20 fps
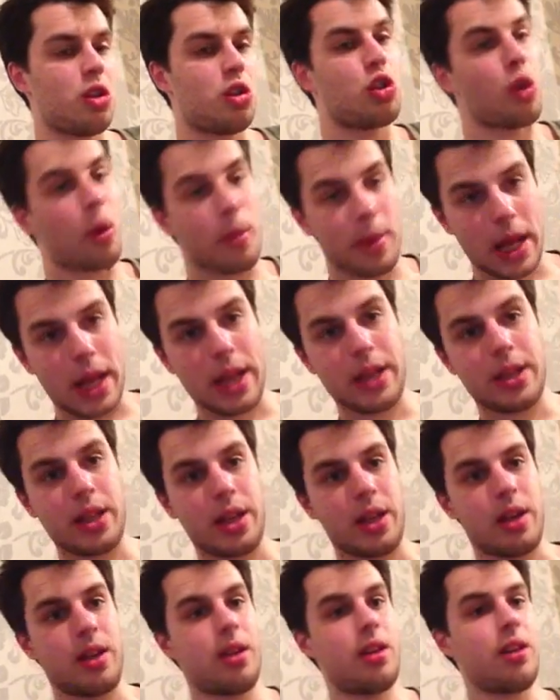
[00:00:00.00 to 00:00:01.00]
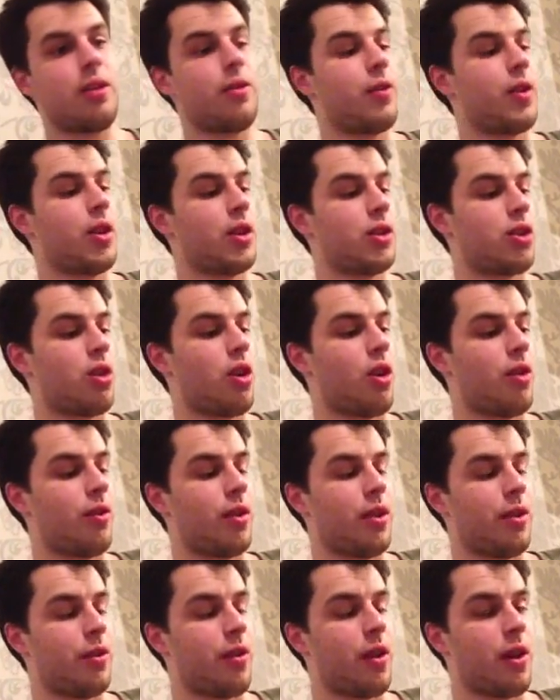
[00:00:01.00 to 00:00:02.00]
dominated the first half
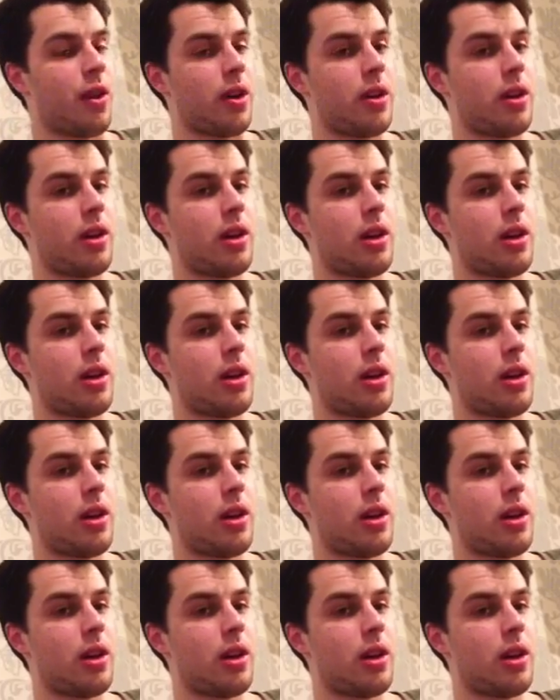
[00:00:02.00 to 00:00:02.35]
of the fight.